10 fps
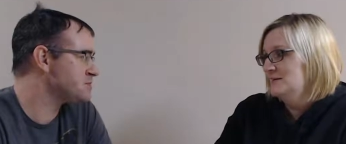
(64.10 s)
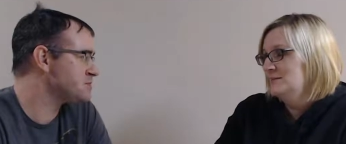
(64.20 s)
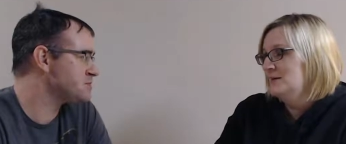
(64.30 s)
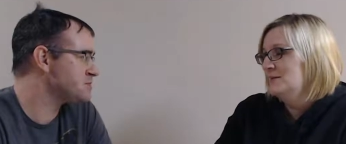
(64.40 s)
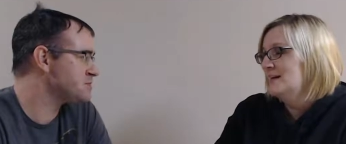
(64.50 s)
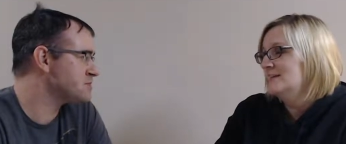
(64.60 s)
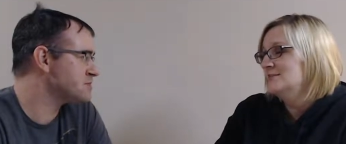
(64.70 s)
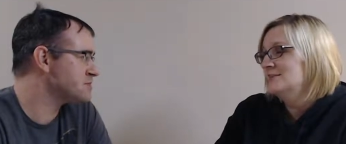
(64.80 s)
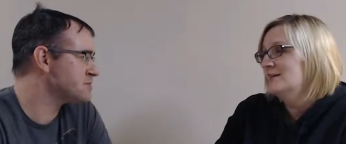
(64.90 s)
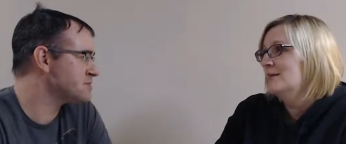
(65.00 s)
Speaker 1: maybe I
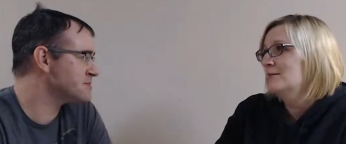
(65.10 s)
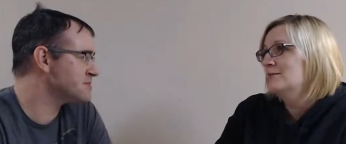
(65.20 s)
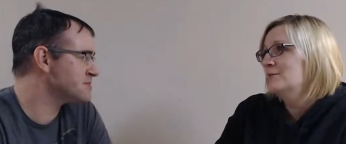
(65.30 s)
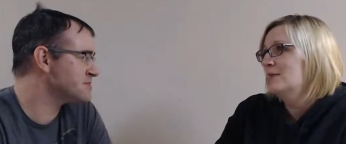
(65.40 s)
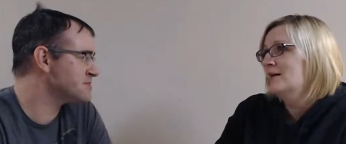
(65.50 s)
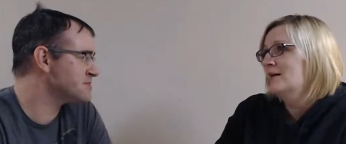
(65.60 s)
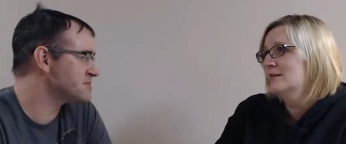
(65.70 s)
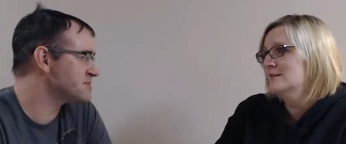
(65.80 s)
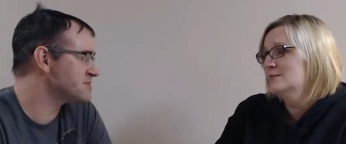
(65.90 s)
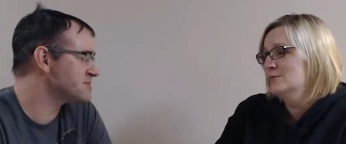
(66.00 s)
should have
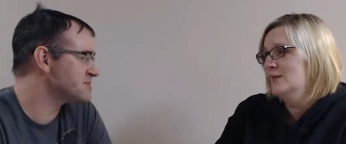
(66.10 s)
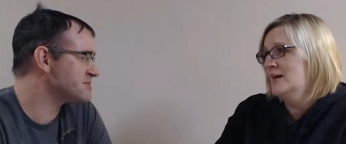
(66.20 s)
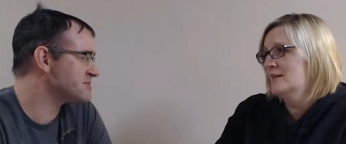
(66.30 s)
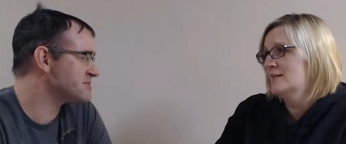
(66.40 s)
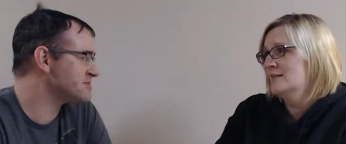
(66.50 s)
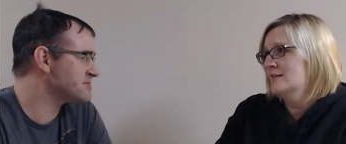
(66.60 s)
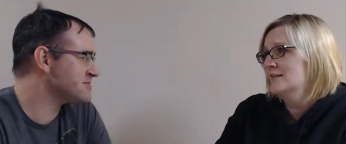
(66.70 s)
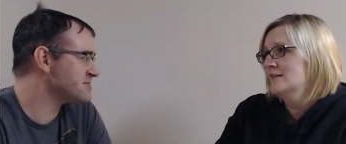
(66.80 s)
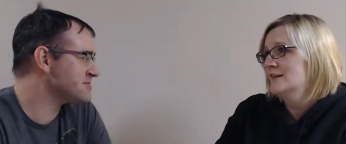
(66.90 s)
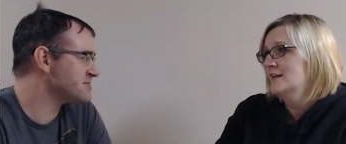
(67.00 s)
prefaced with
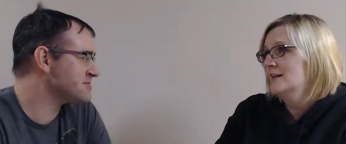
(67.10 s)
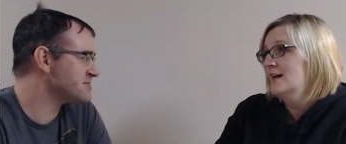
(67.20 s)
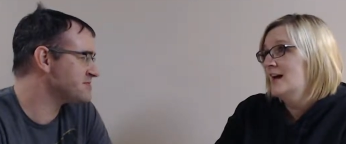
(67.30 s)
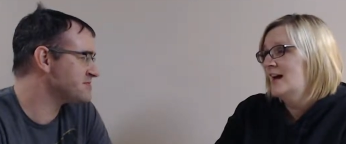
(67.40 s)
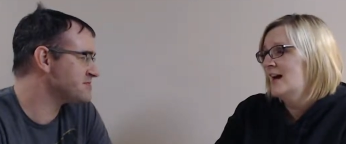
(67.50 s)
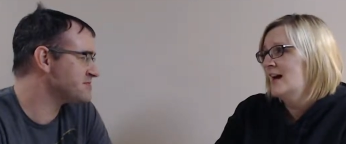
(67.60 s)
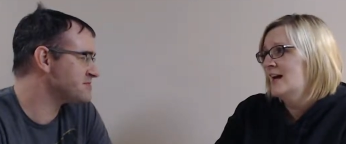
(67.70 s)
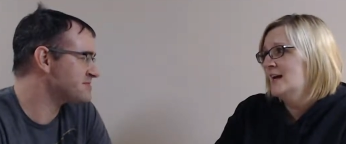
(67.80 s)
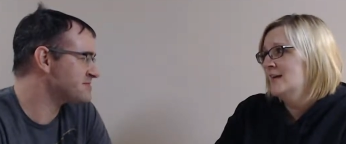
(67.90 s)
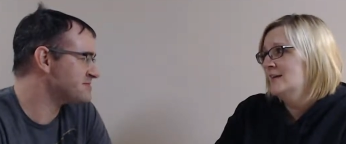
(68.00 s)

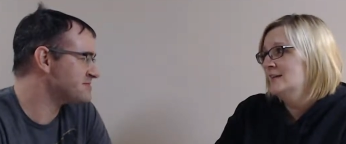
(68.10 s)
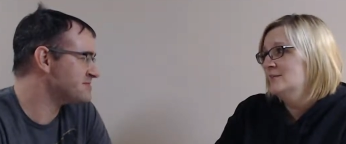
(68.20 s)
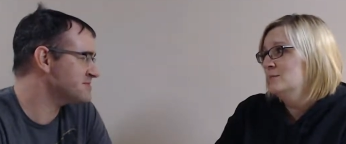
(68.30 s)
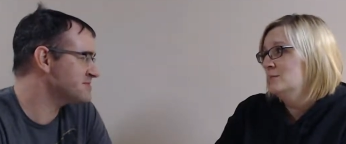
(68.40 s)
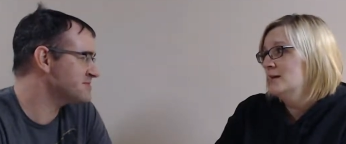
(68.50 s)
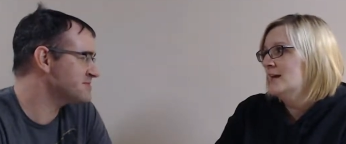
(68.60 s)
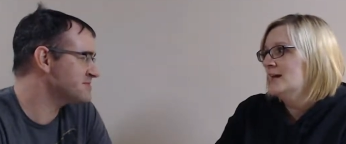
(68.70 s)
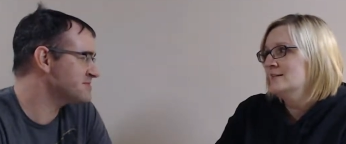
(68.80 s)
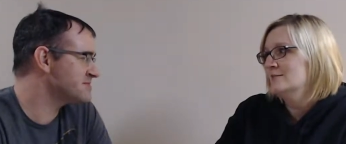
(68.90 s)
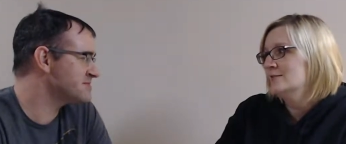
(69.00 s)
I
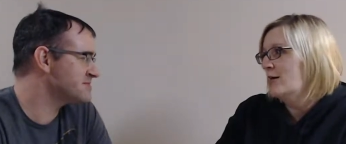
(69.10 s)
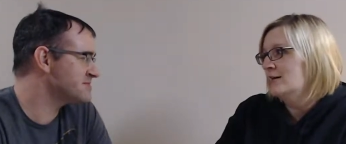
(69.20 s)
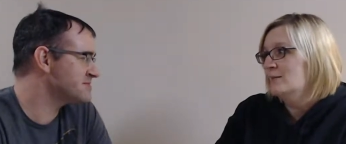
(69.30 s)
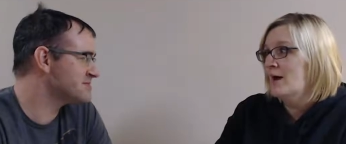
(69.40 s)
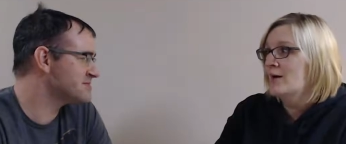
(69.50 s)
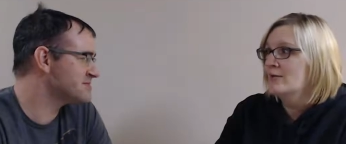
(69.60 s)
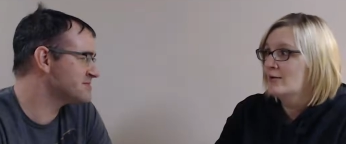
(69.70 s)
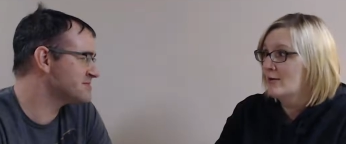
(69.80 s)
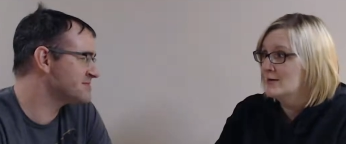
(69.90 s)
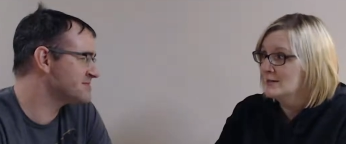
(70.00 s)
can talk about
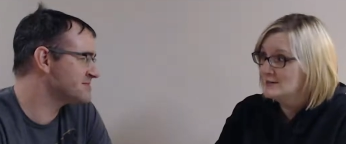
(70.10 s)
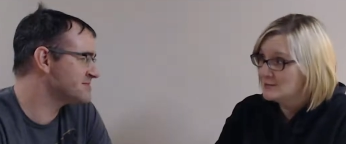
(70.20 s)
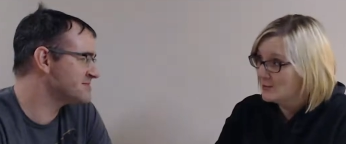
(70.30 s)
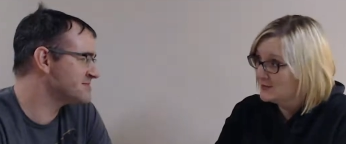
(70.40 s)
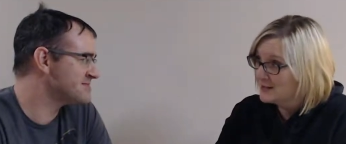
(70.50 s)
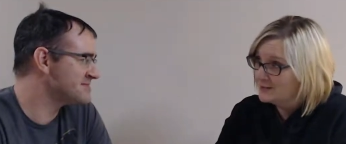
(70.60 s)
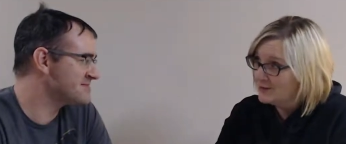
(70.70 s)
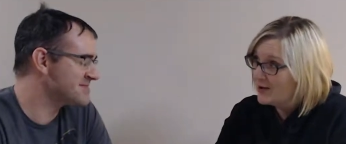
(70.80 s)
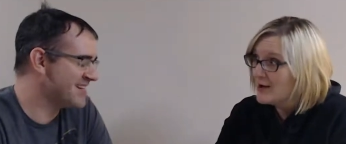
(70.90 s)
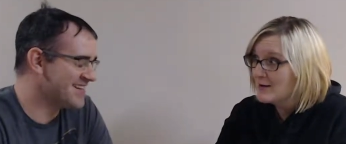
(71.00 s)
Guardians all day long,
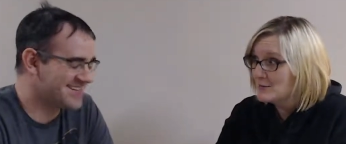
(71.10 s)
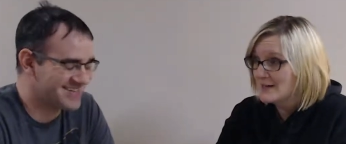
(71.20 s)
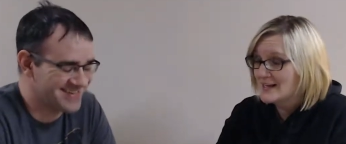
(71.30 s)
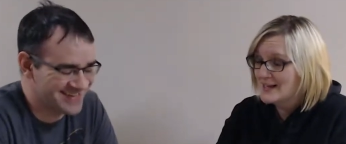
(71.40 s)
but I